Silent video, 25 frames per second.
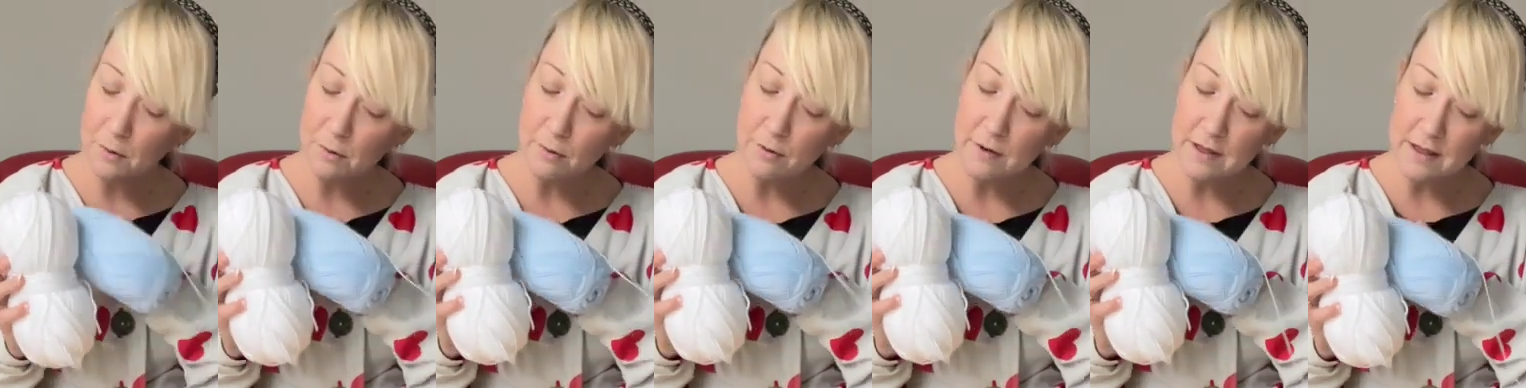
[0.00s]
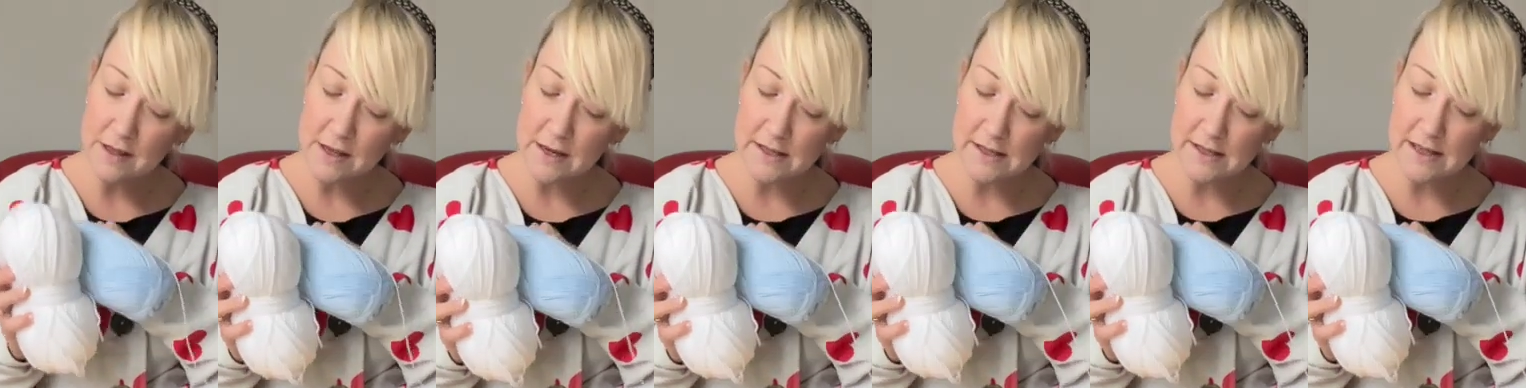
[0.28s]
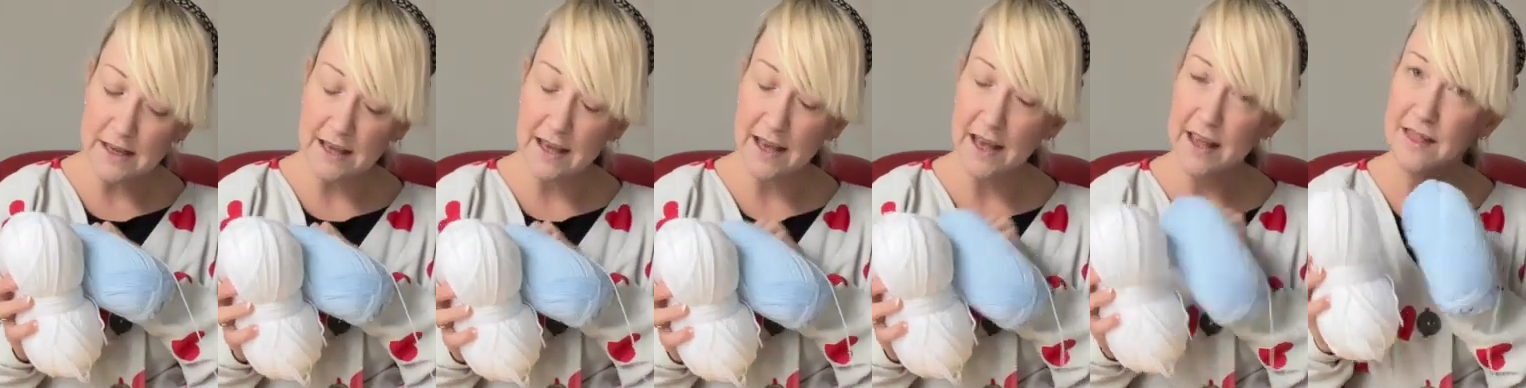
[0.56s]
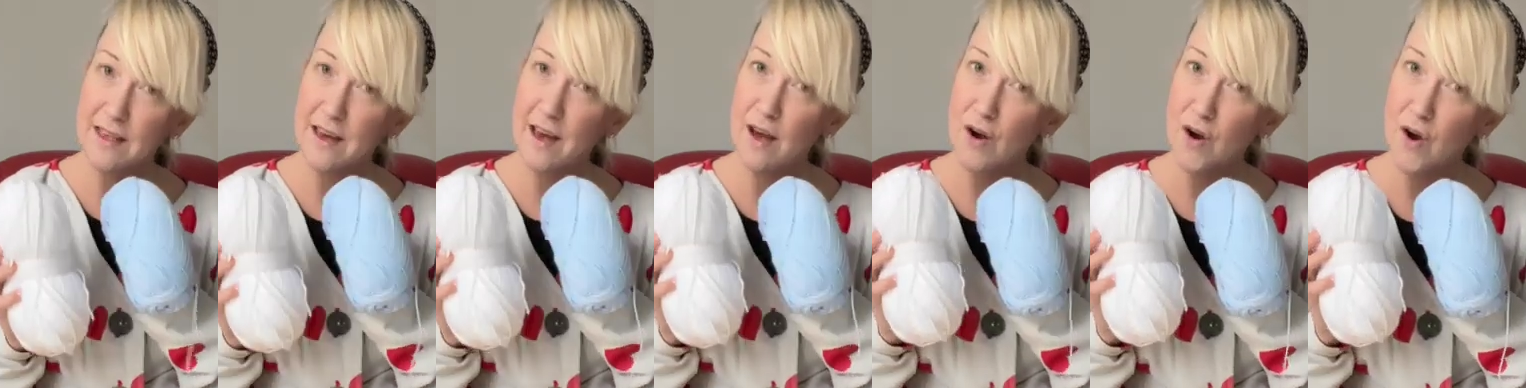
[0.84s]
With knitting,
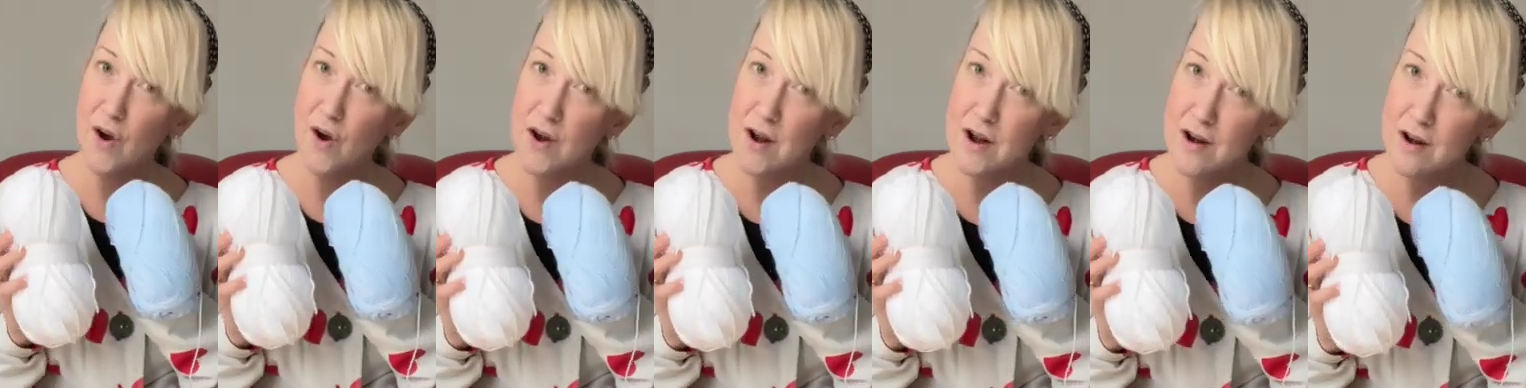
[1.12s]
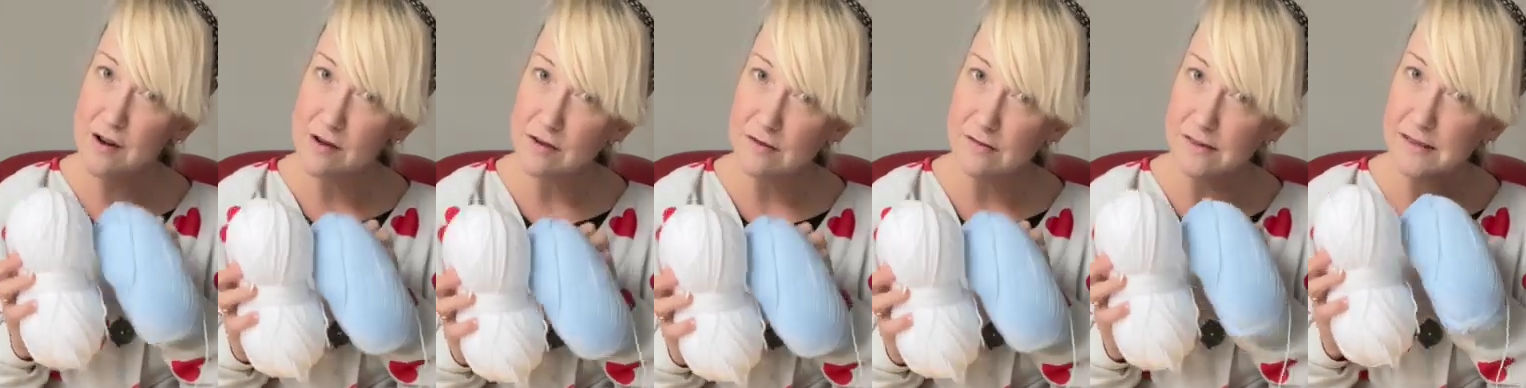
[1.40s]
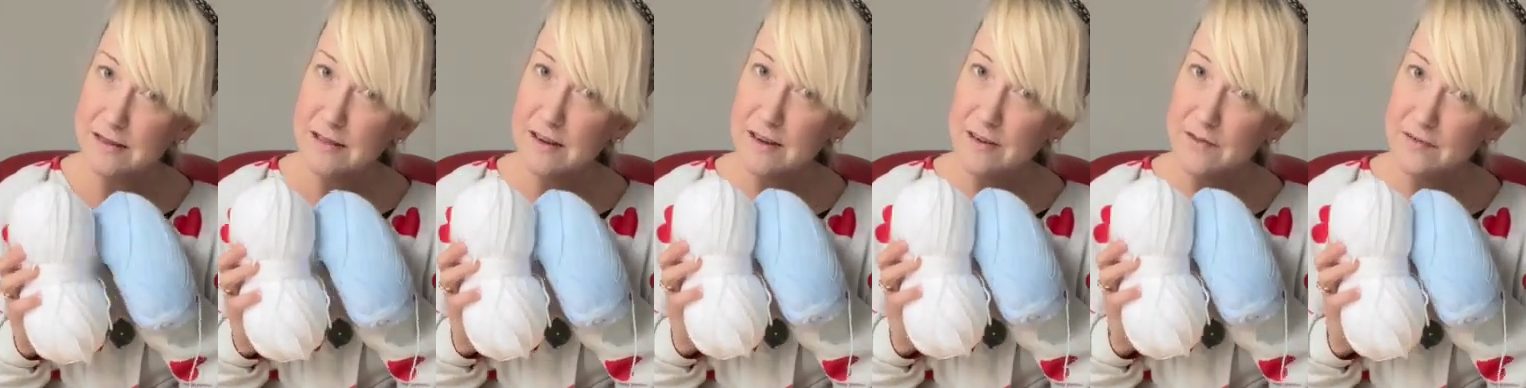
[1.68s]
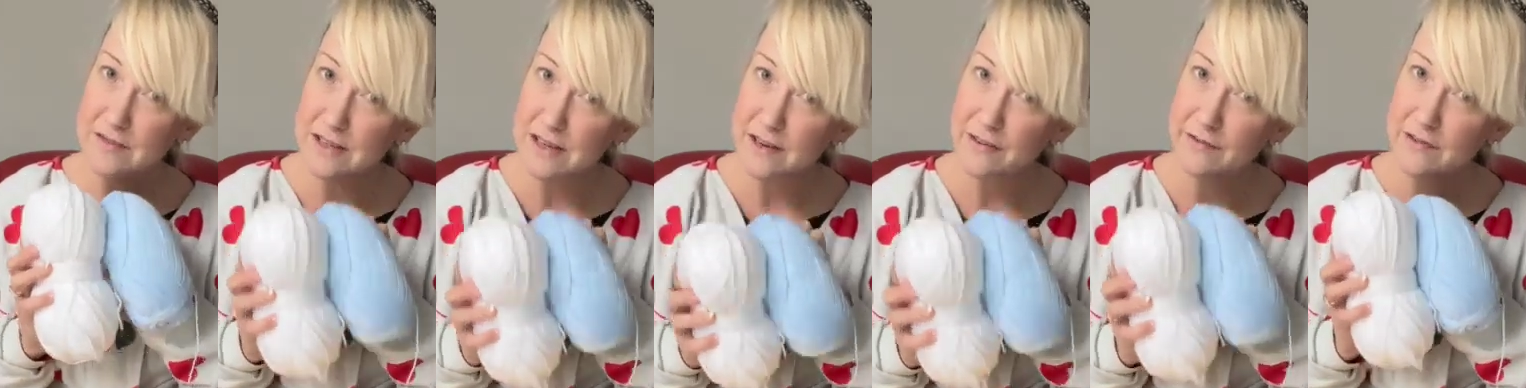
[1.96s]
there are lots
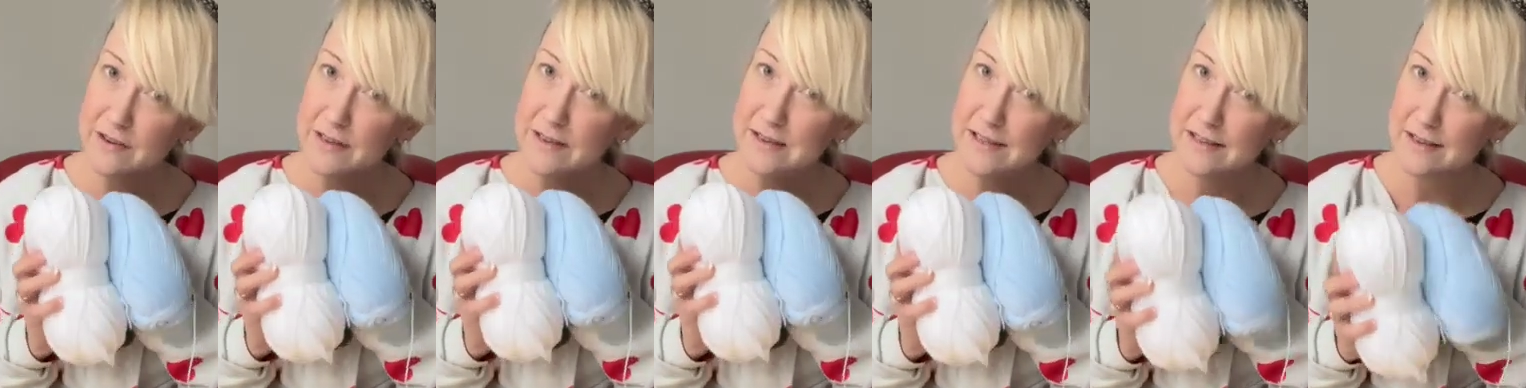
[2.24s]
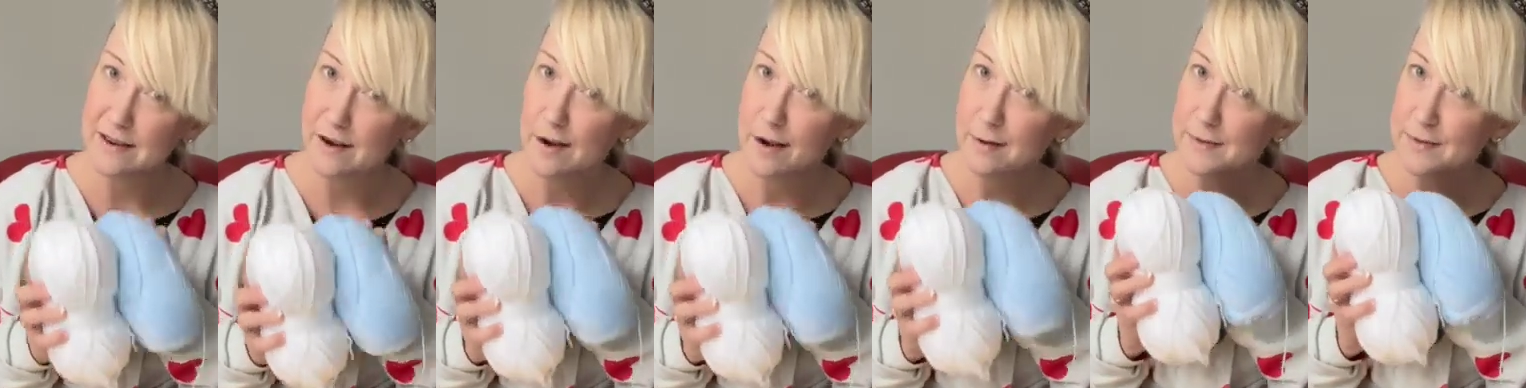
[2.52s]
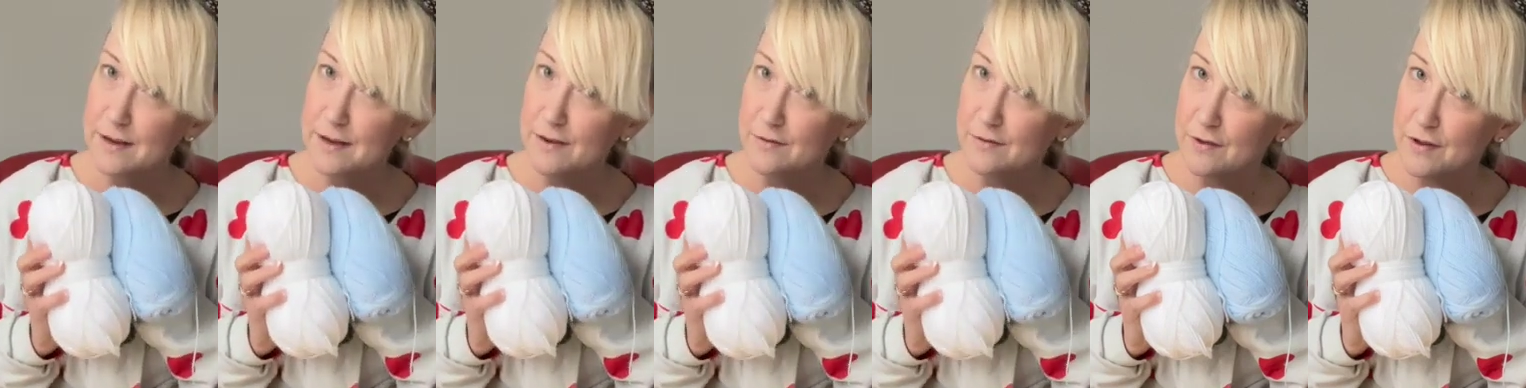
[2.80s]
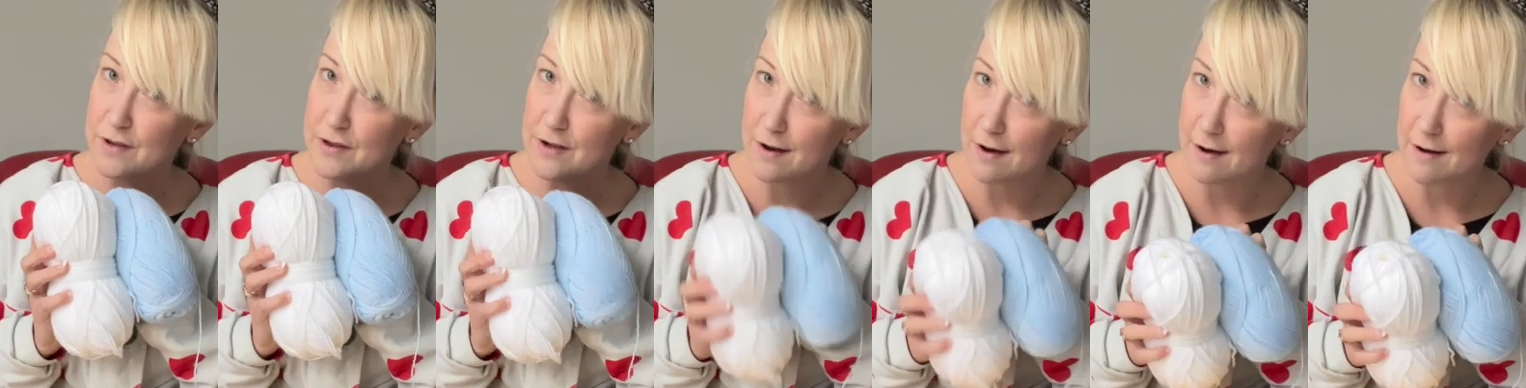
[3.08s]
of different types of
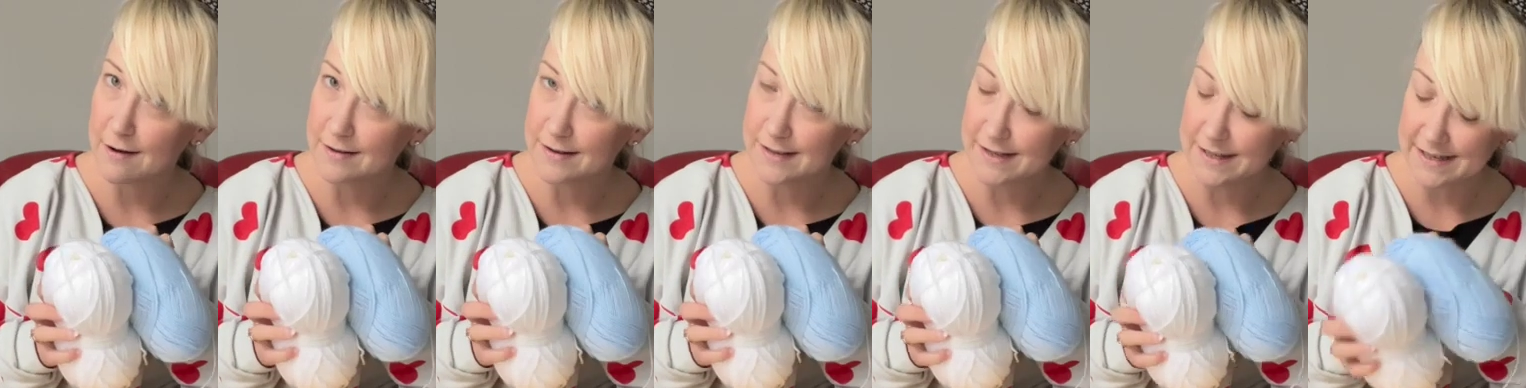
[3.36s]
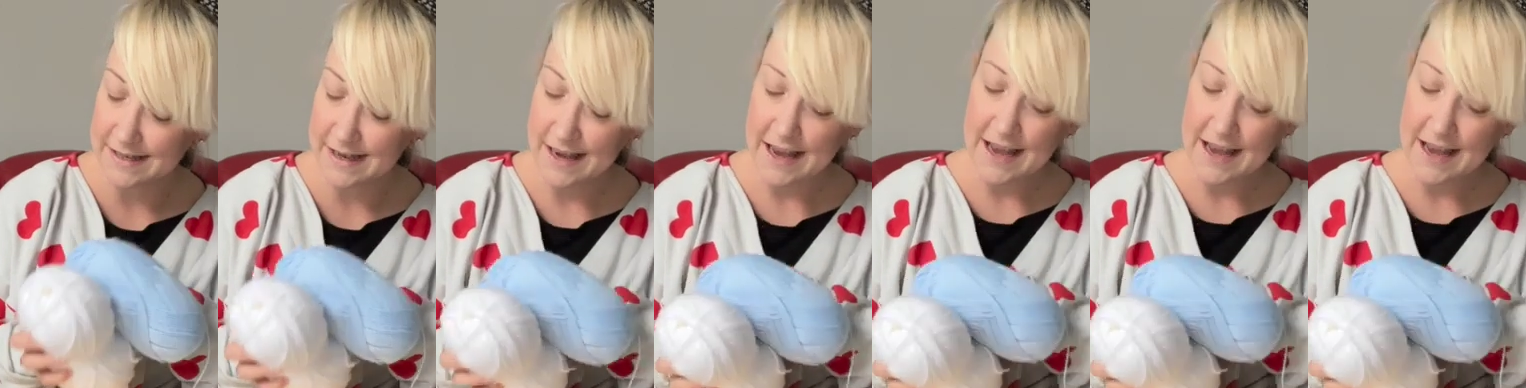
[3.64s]
yarns.